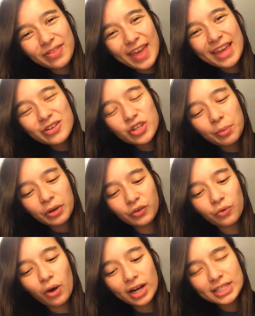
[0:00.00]
Thank you so much
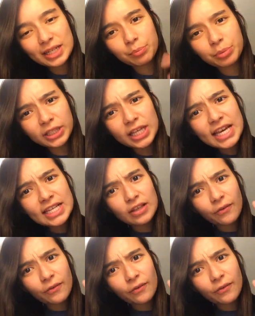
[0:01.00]
for watching. Please,